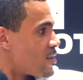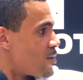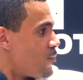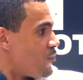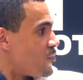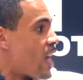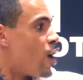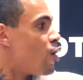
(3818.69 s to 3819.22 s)

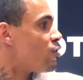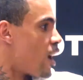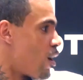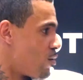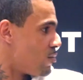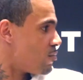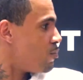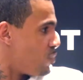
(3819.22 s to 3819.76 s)

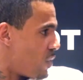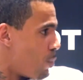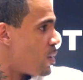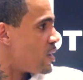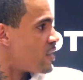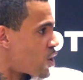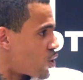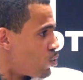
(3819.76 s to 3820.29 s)
The
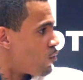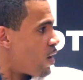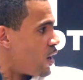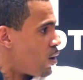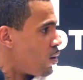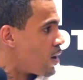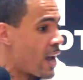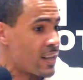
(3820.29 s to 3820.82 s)
big national
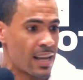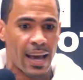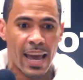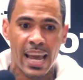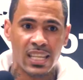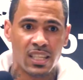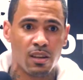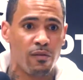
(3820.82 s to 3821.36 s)
radio guys like
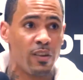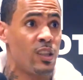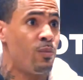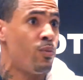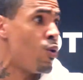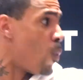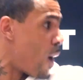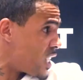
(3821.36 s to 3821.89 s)
Ace and
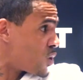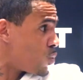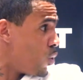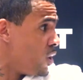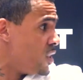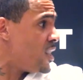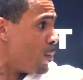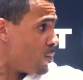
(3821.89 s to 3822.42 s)
Invisible,
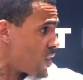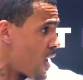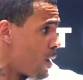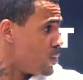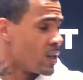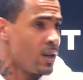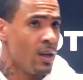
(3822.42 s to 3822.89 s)
Westwoods, them times.